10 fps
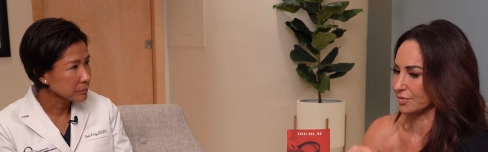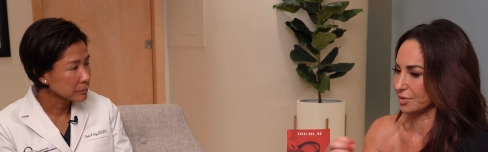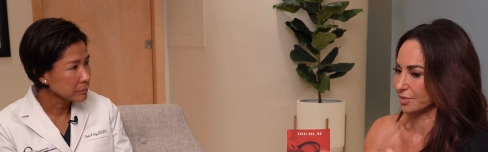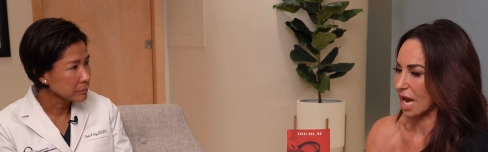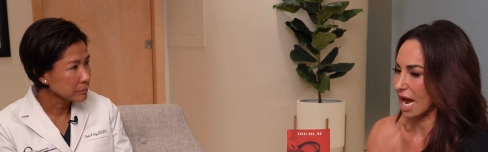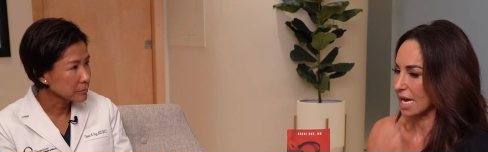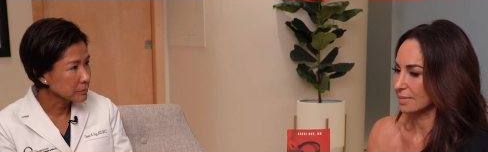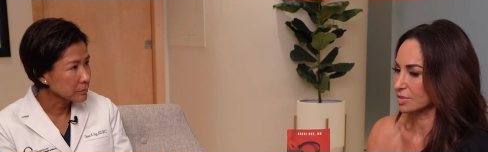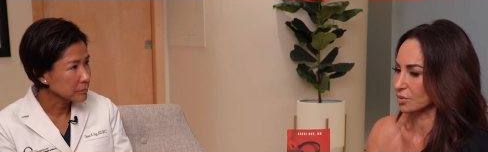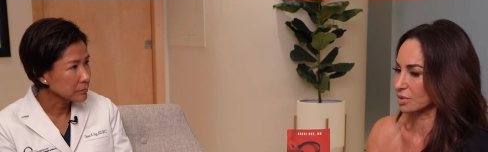Speaker 1: a few
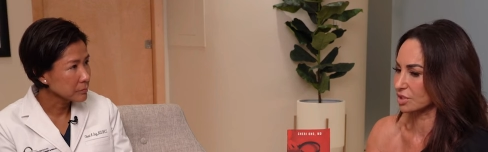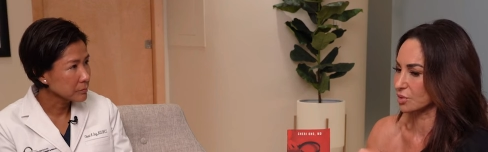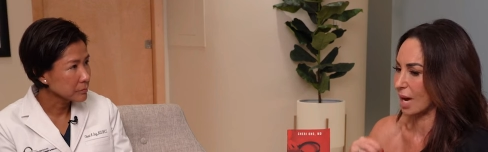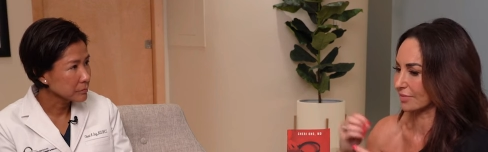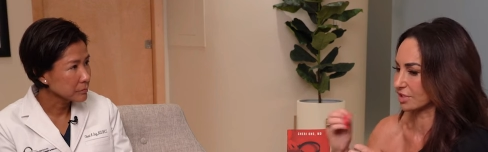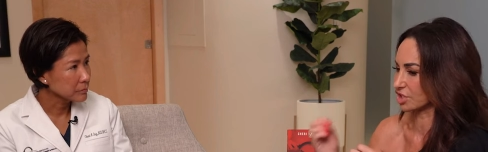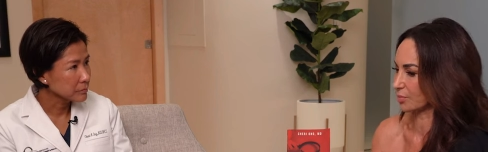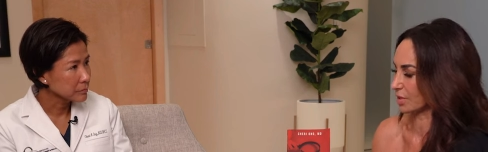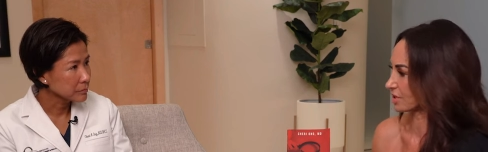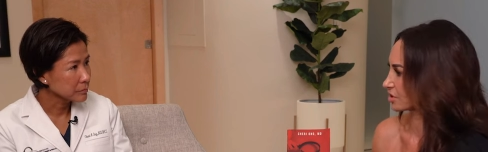times or do you have to
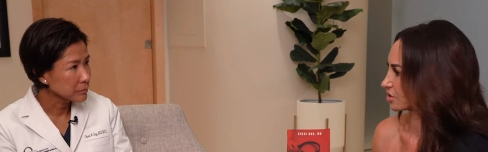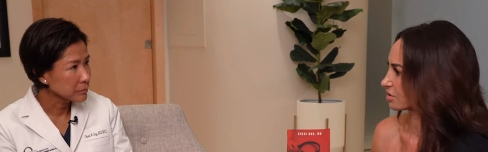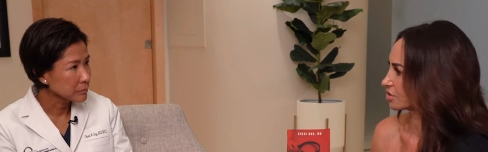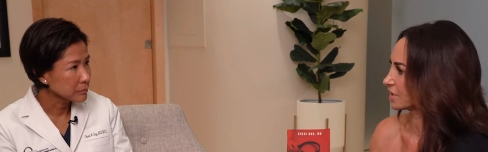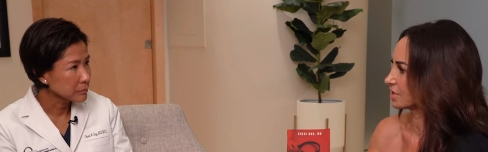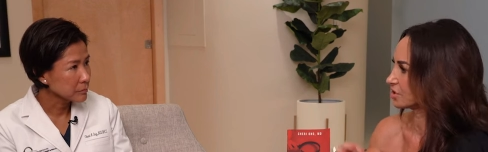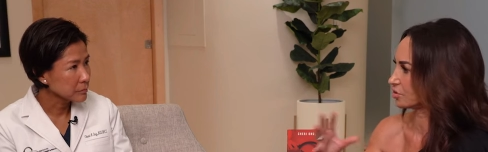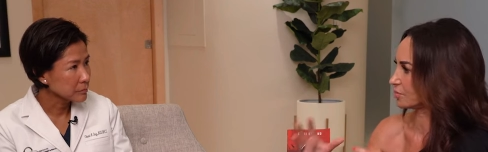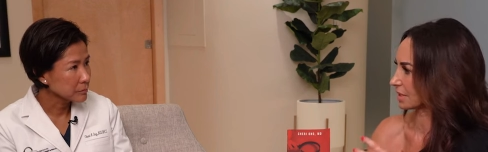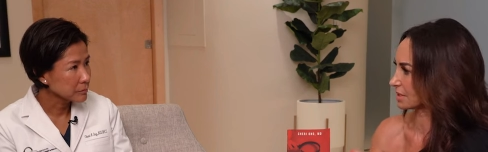jump right to surgery? Do
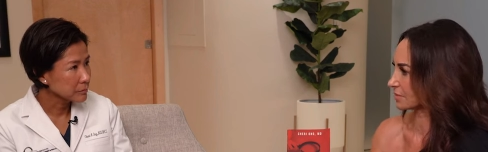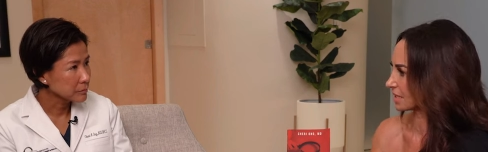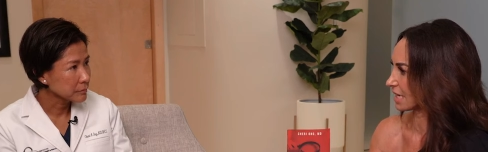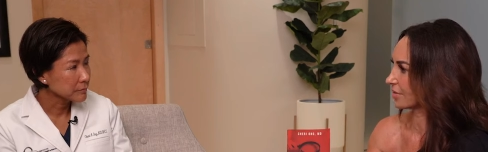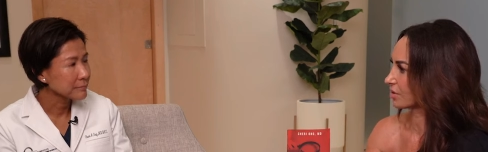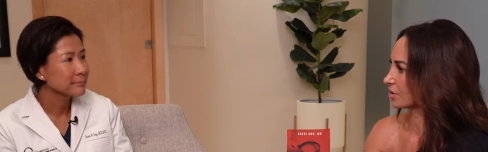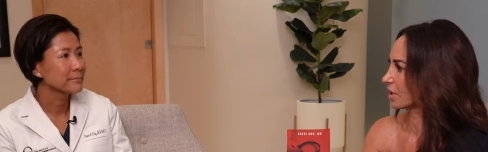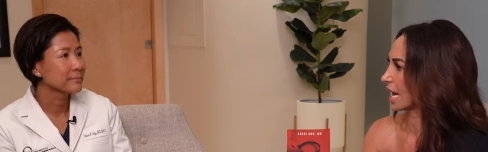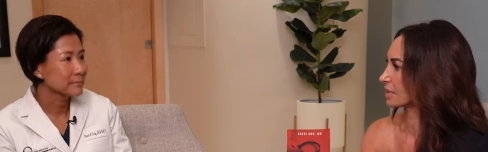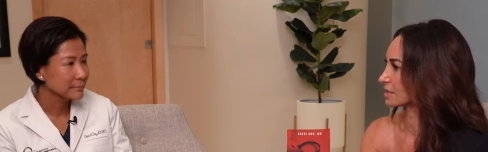you mix them together or
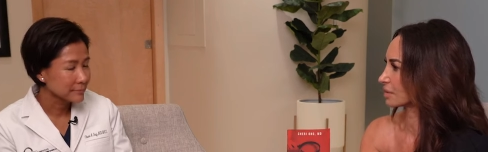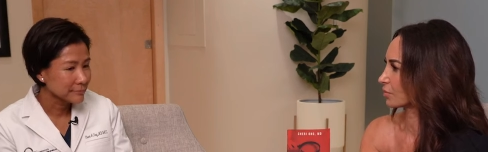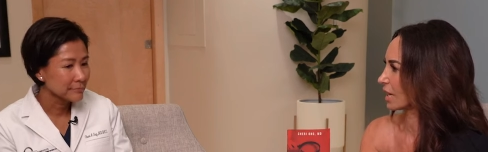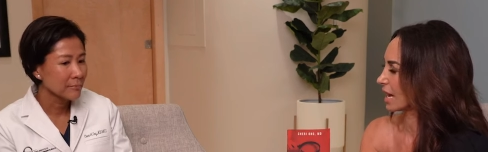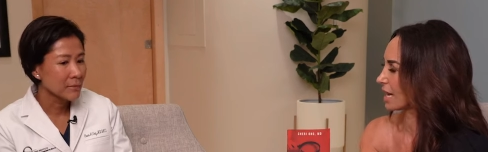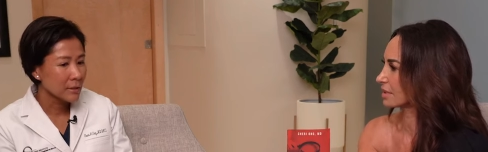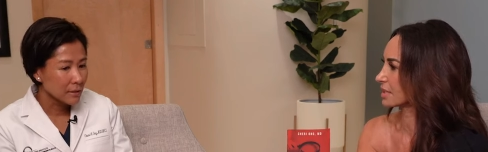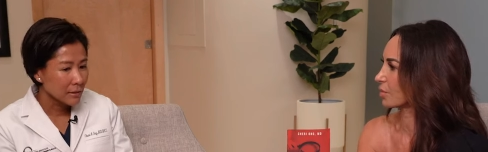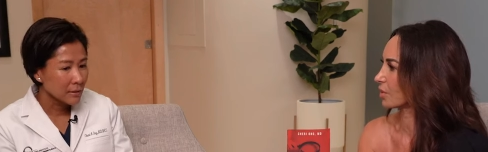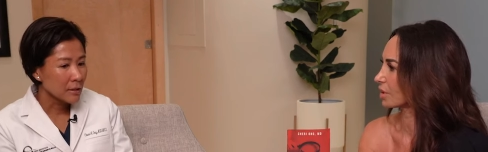how does, how does
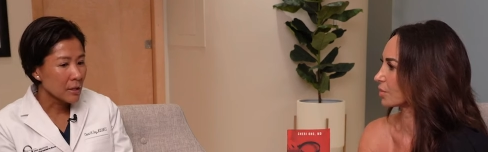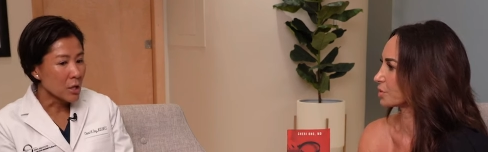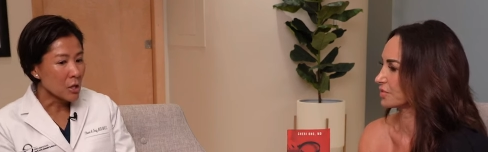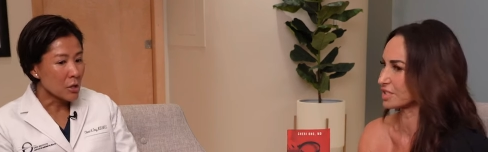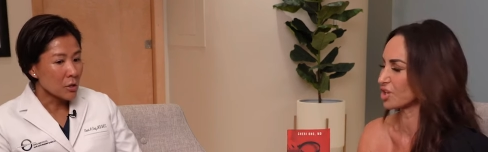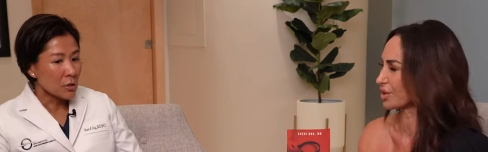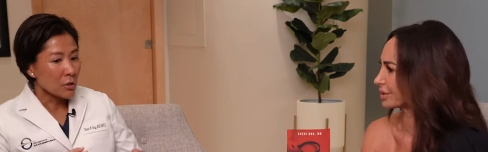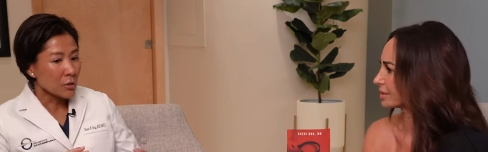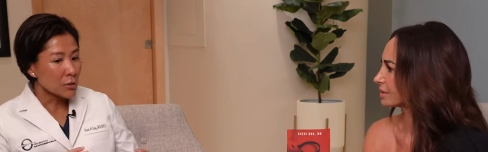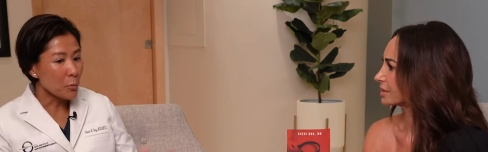that work? Where do you even start?
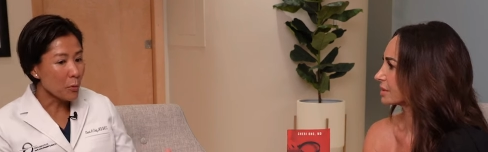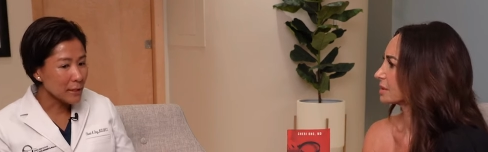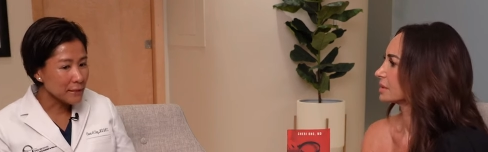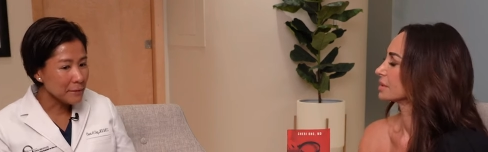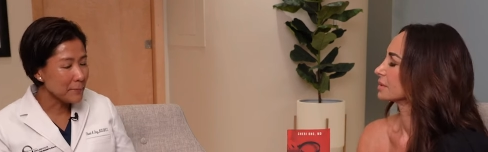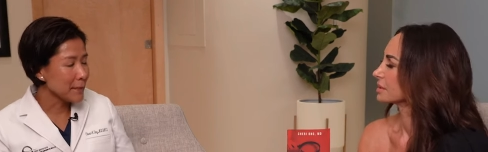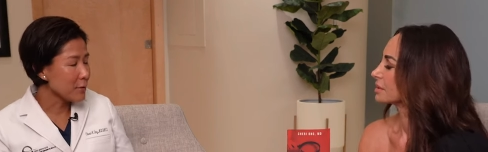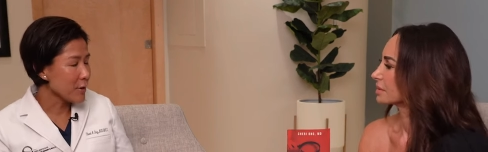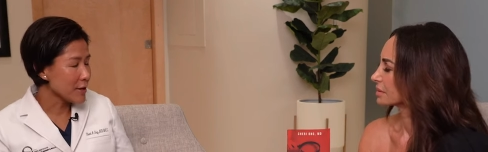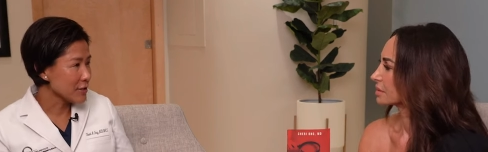
Speaker 2: So one of the big
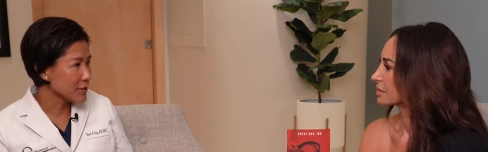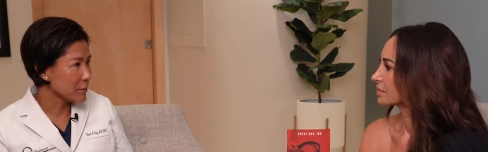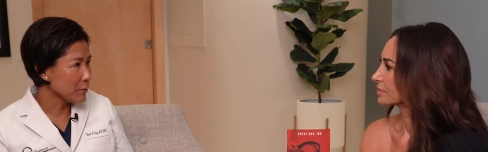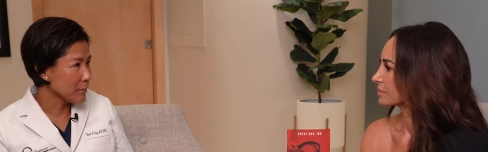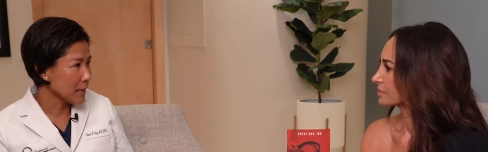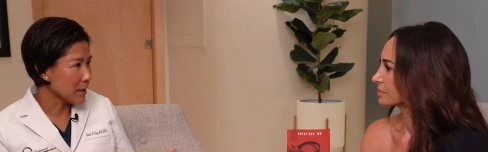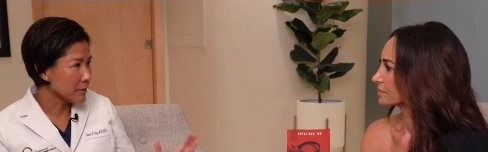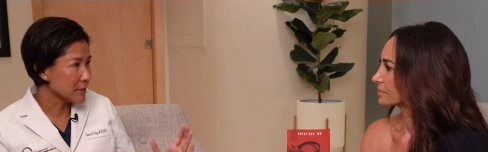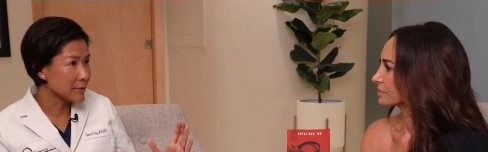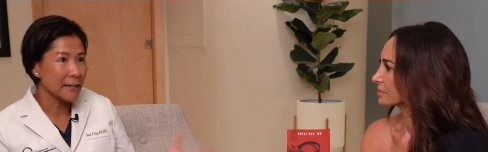questions that women have
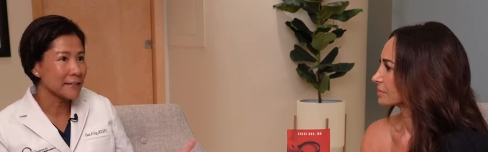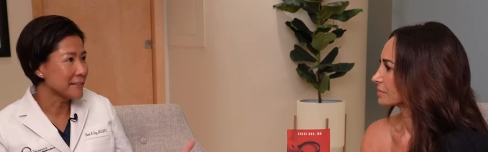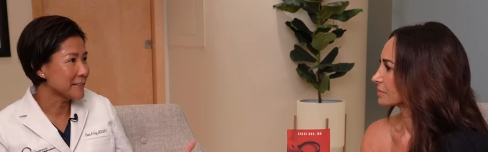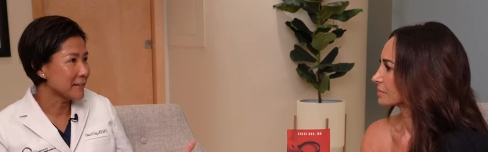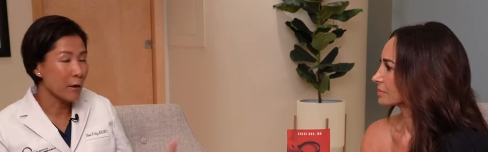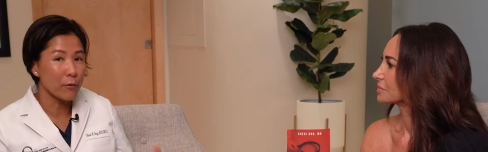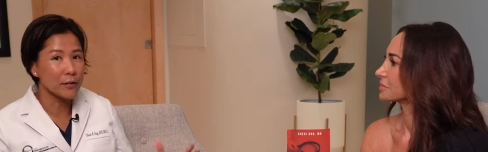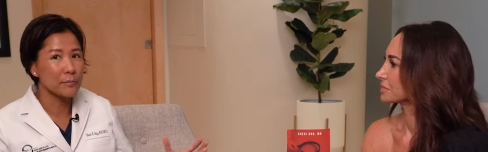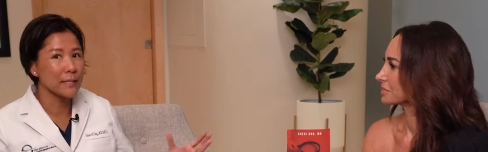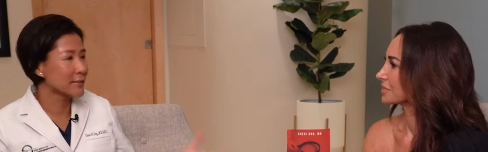is tightness. I want
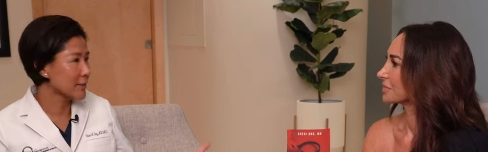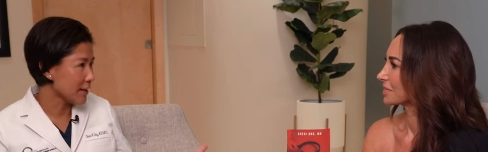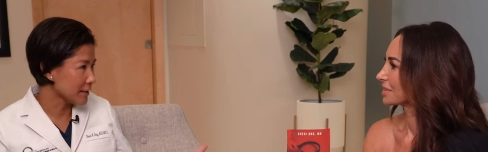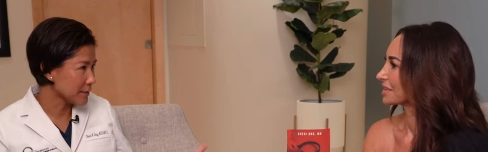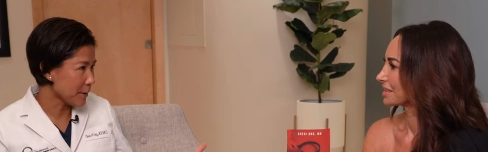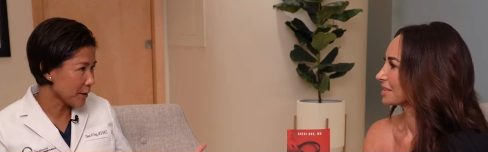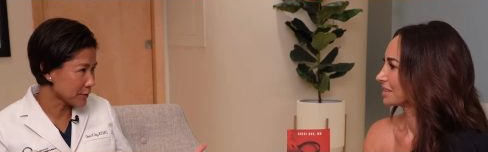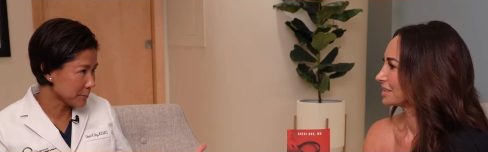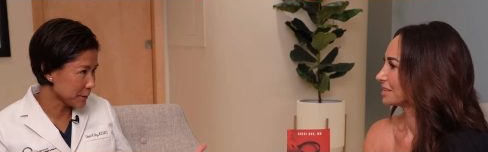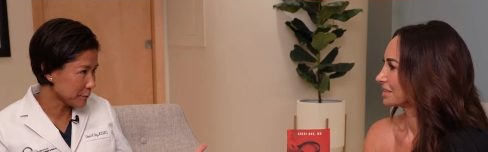to be as tight as
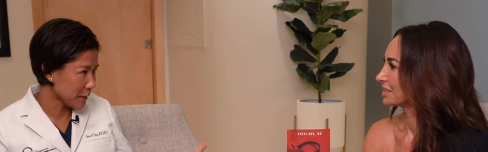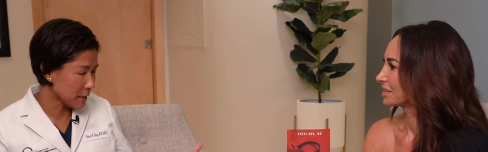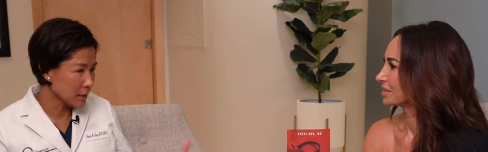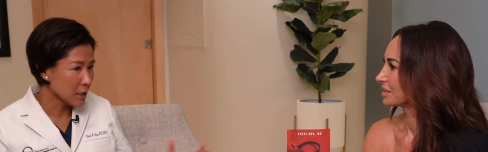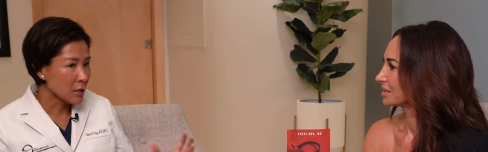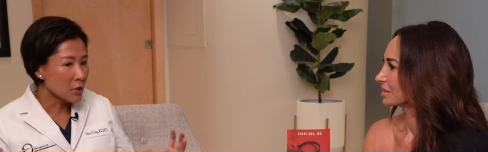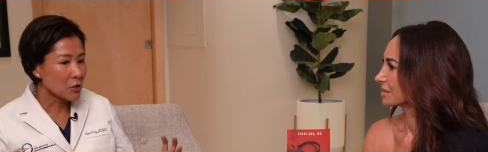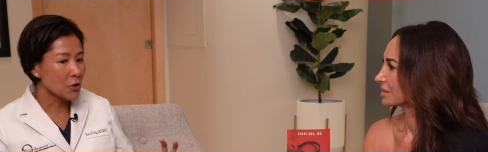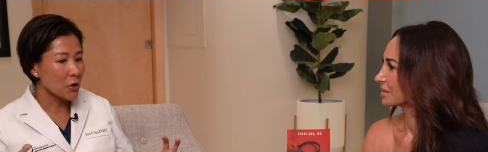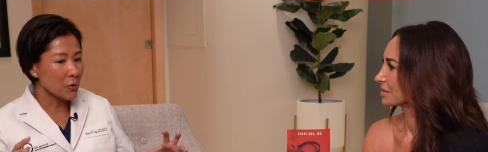possible, right?
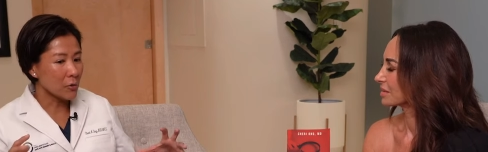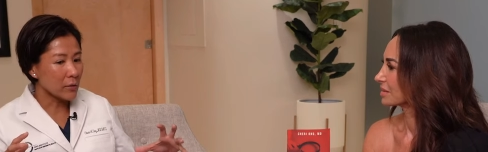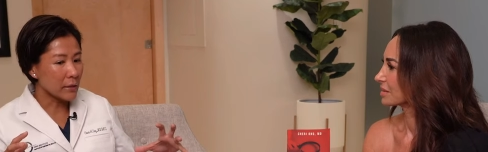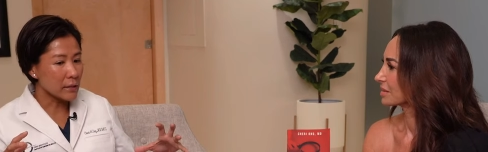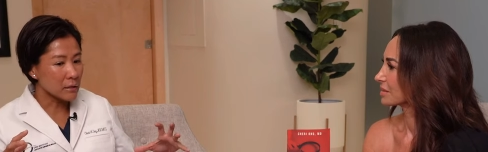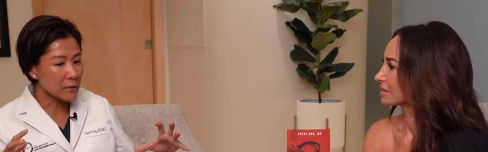So there's